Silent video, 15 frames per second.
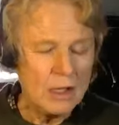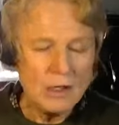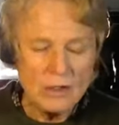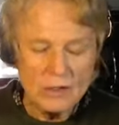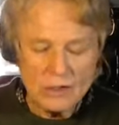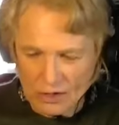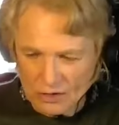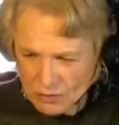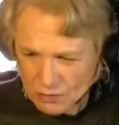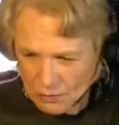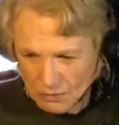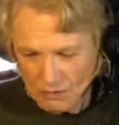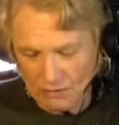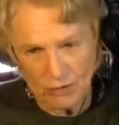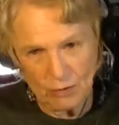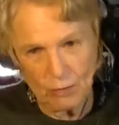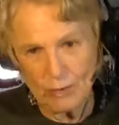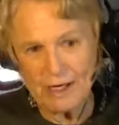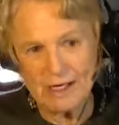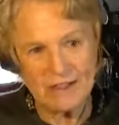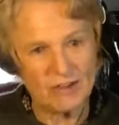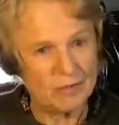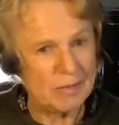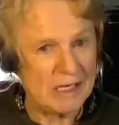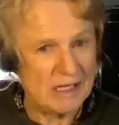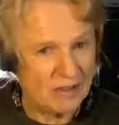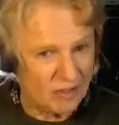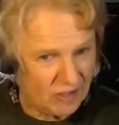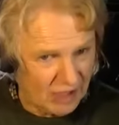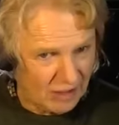Not all of the words
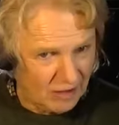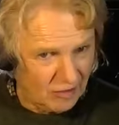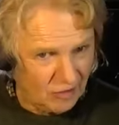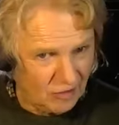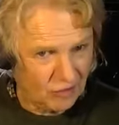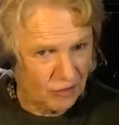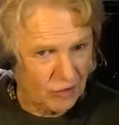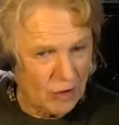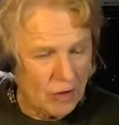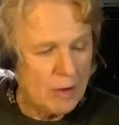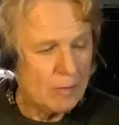made sense,